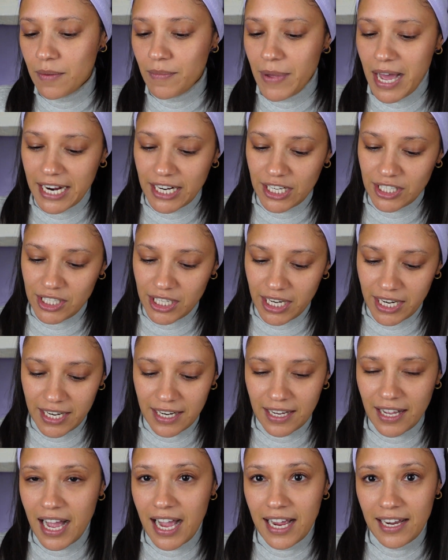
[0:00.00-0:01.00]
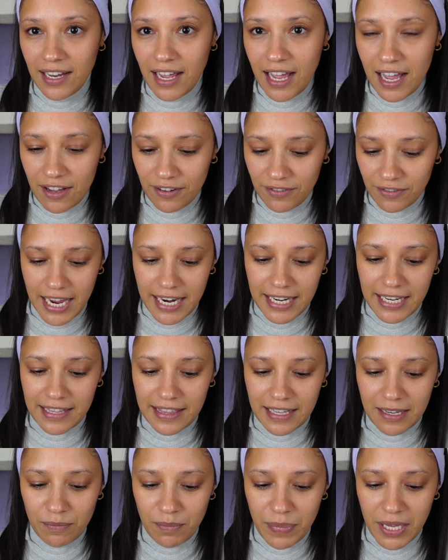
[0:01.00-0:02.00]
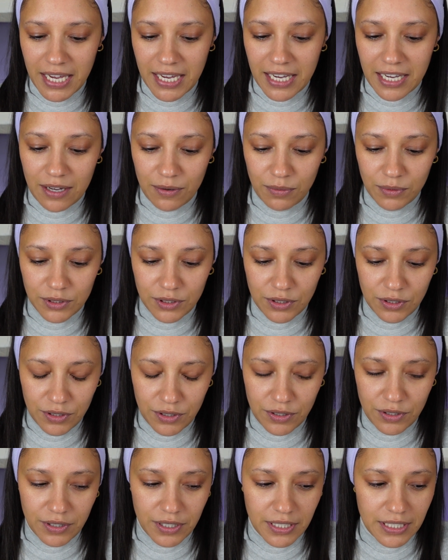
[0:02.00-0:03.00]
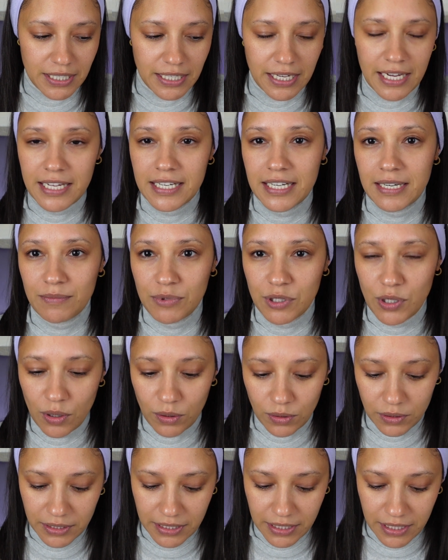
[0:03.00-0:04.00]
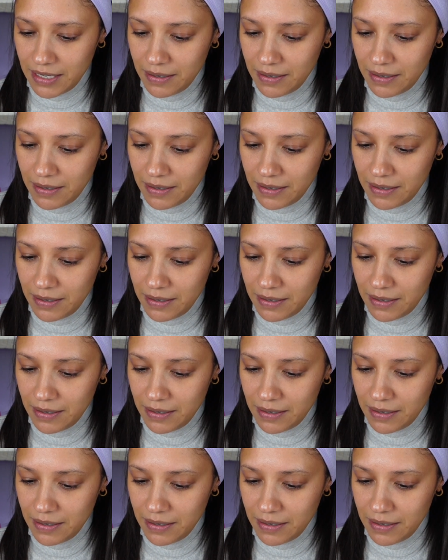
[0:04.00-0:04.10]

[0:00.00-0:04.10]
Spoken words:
Packaging I love. Anything pink will do and I'm sold.